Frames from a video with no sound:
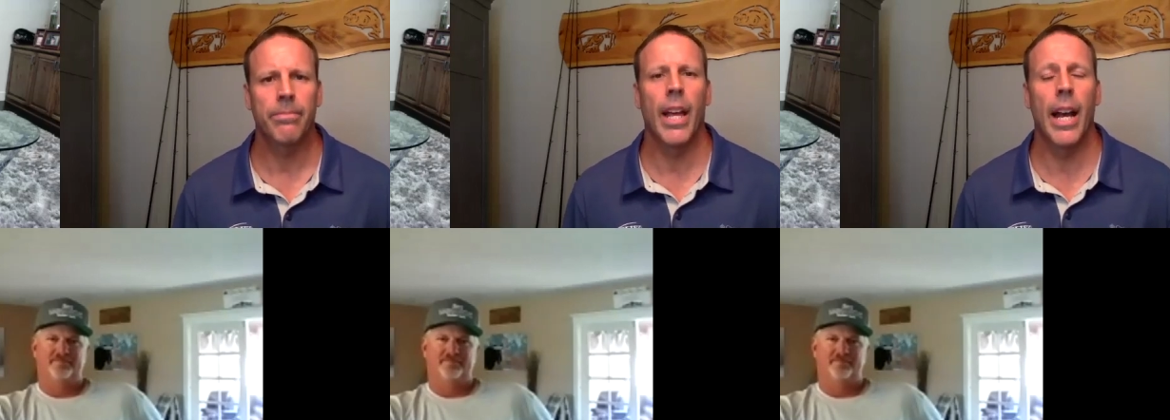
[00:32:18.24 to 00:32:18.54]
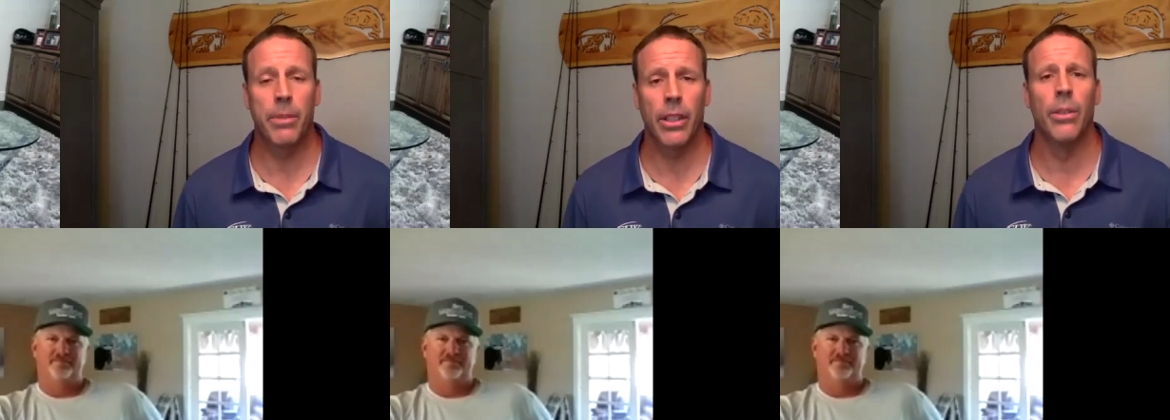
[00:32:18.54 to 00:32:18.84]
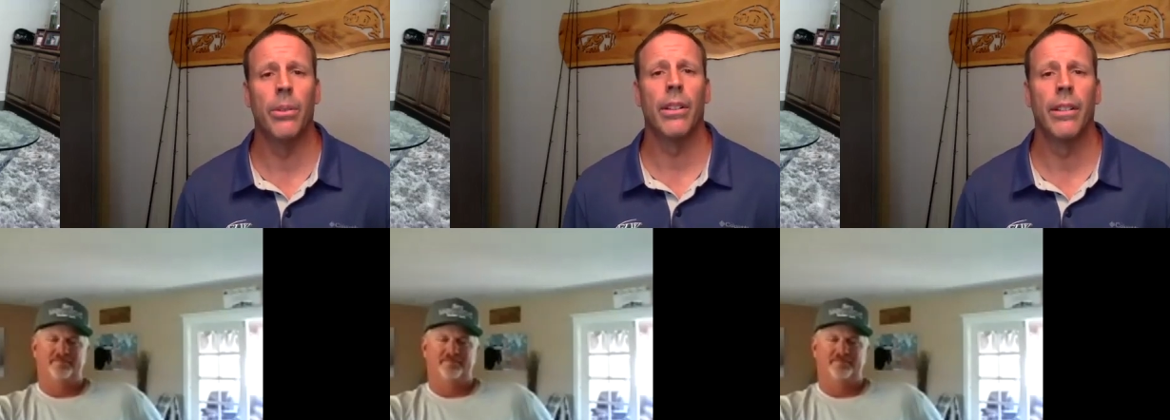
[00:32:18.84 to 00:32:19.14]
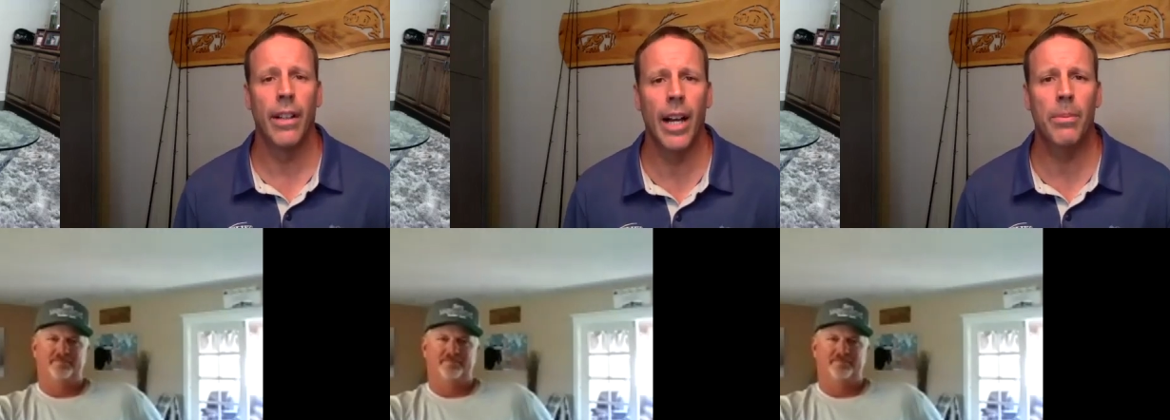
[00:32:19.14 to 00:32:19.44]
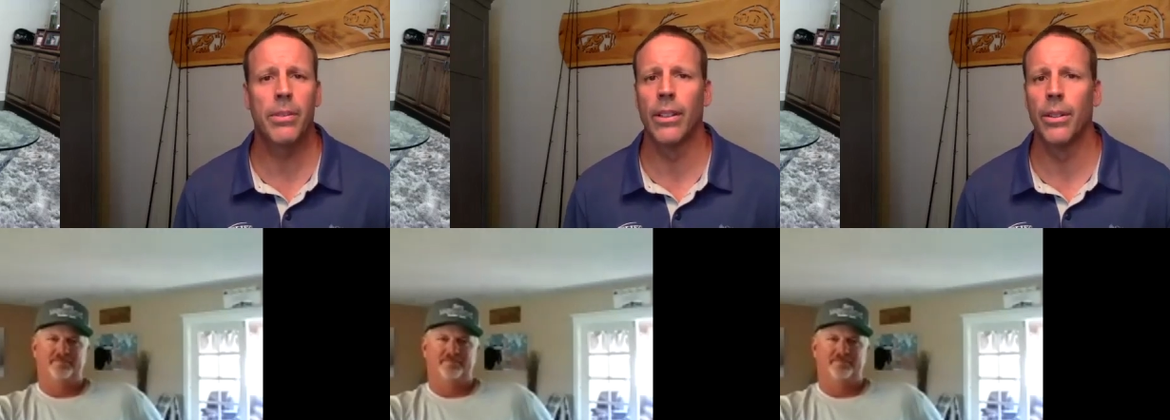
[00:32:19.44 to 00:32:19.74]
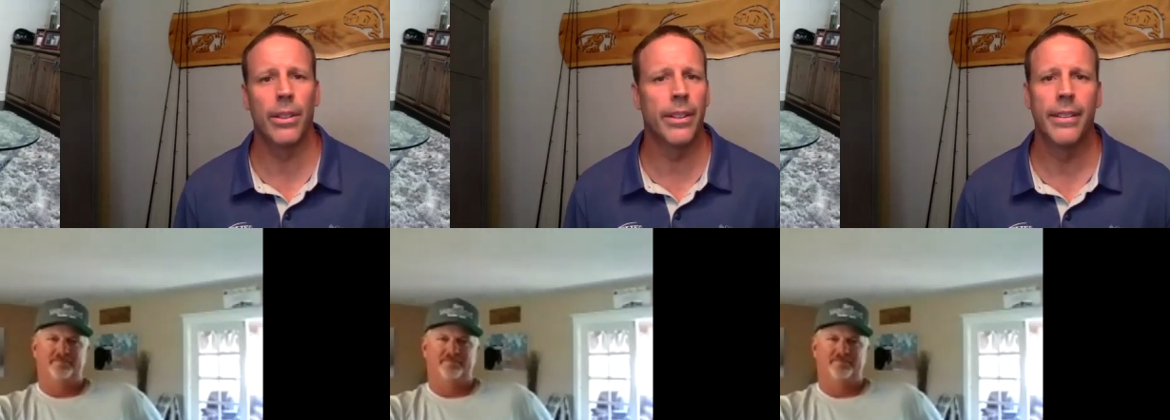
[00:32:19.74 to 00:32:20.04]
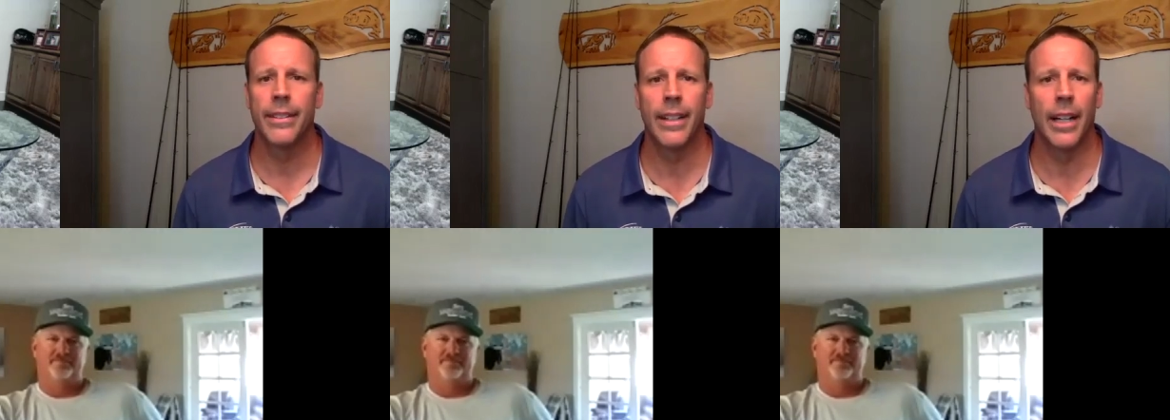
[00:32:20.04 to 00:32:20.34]
Speaker 1: Absolutely, absolutely.
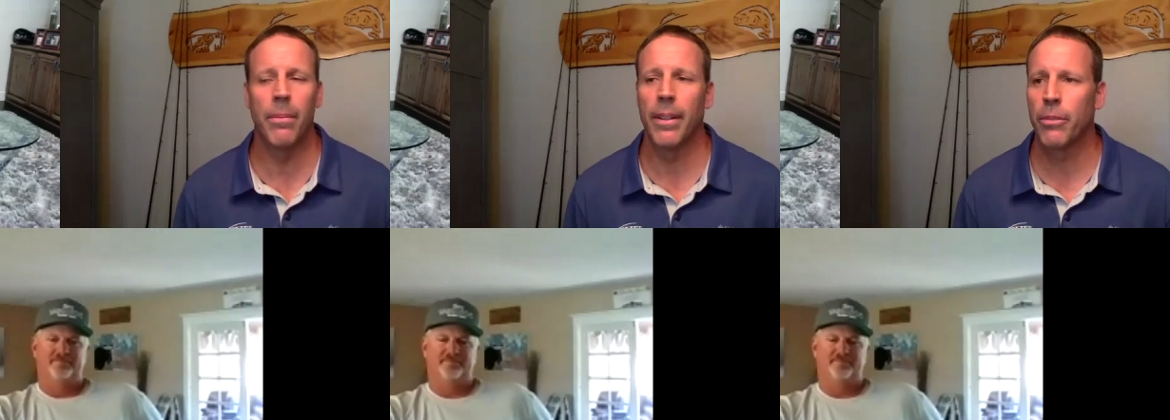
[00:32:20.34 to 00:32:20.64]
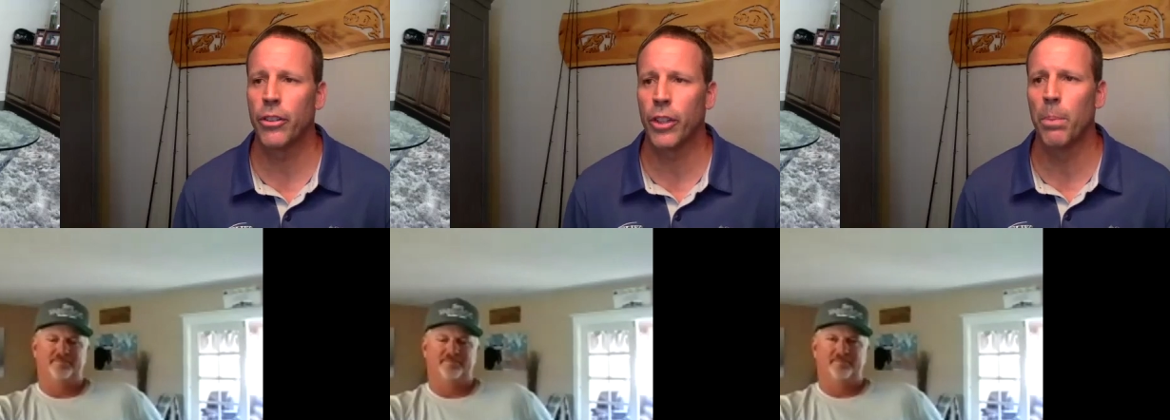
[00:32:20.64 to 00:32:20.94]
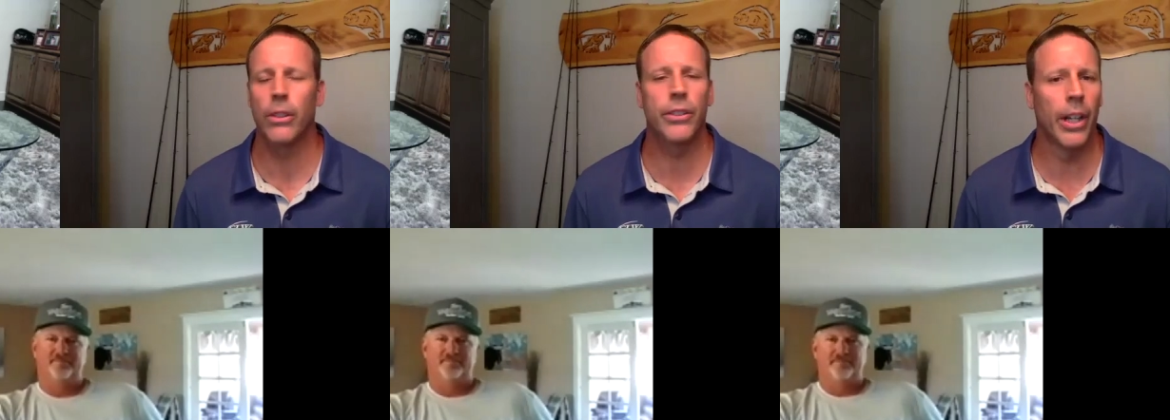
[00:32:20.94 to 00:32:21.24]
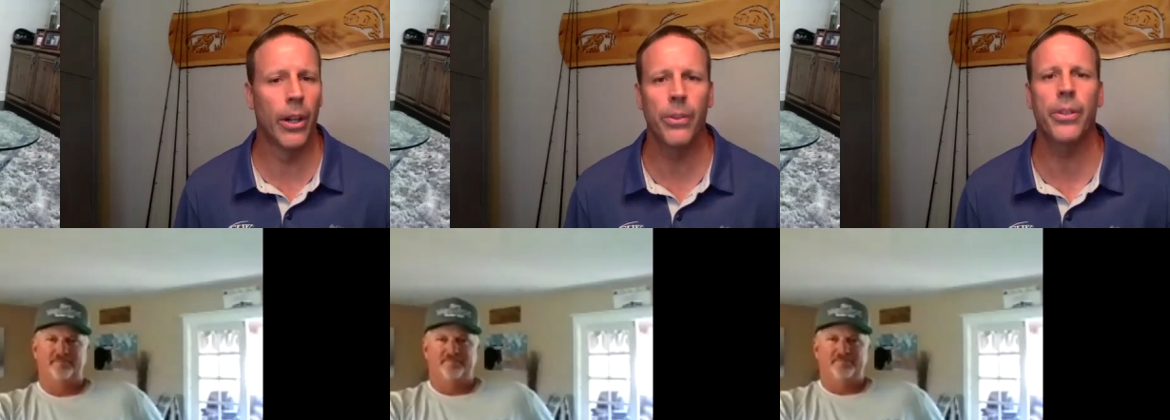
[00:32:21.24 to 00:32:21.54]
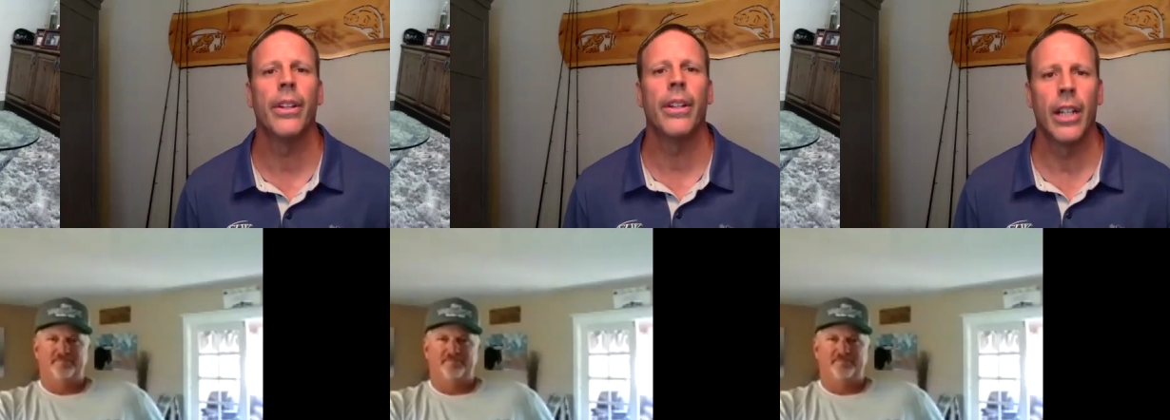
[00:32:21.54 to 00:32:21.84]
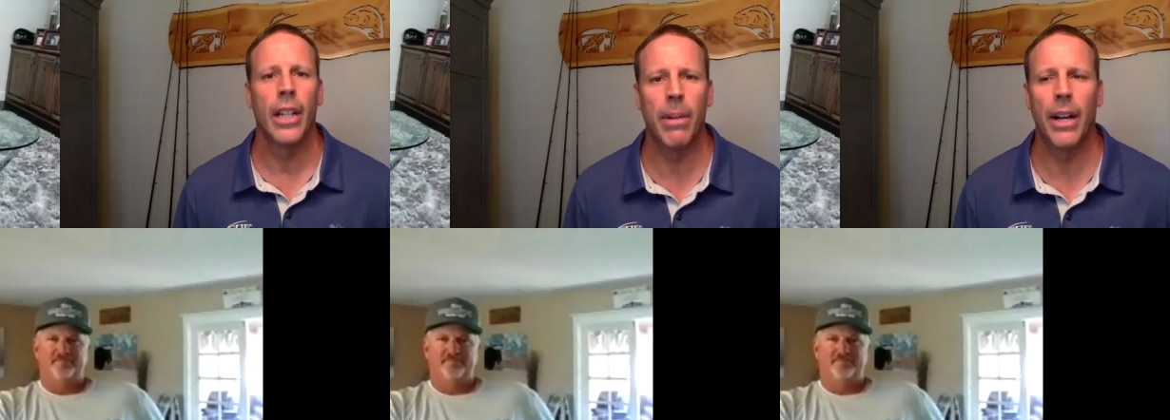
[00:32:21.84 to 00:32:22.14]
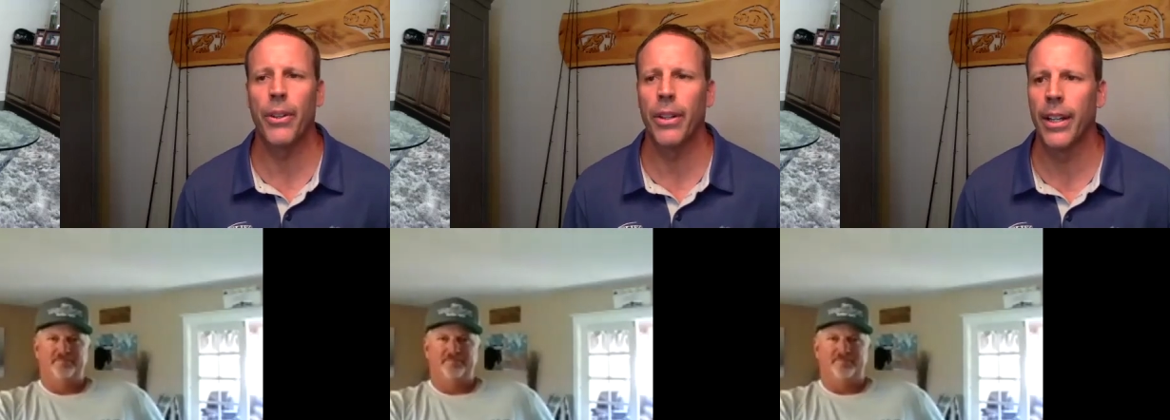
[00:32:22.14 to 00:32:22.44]
I'm super stoked
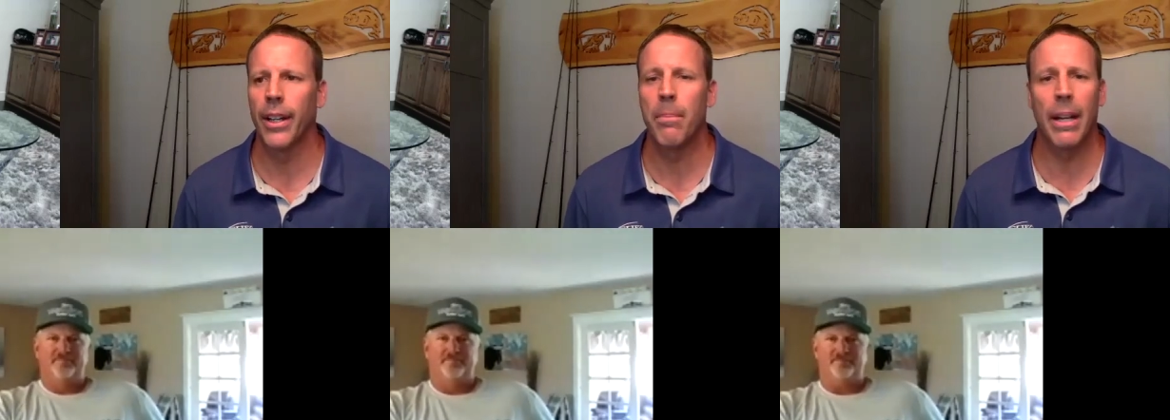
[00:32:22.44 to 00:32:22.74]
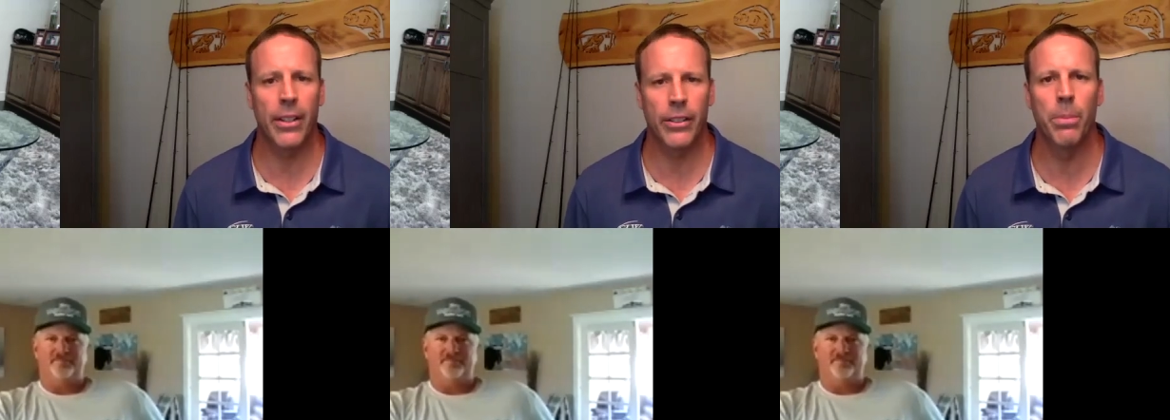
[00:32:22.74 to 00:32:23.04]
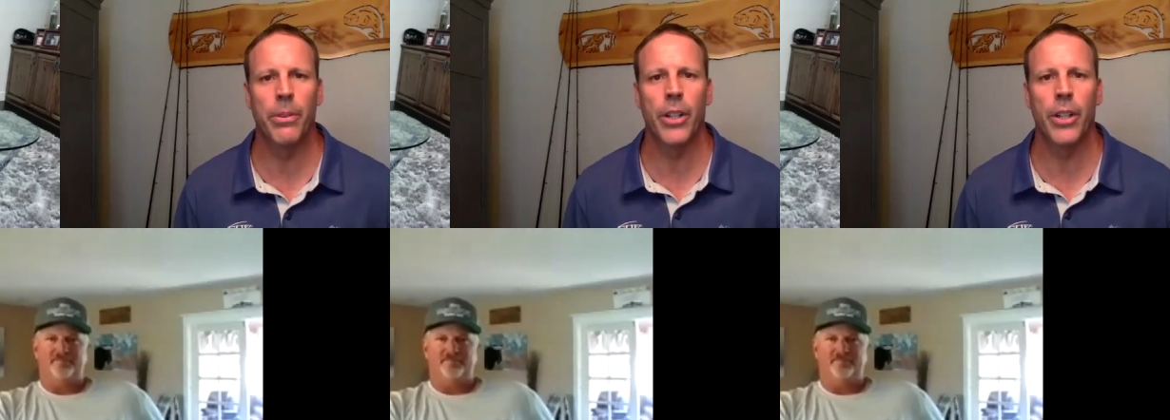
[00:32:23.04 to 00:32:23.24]
about the uh, about the super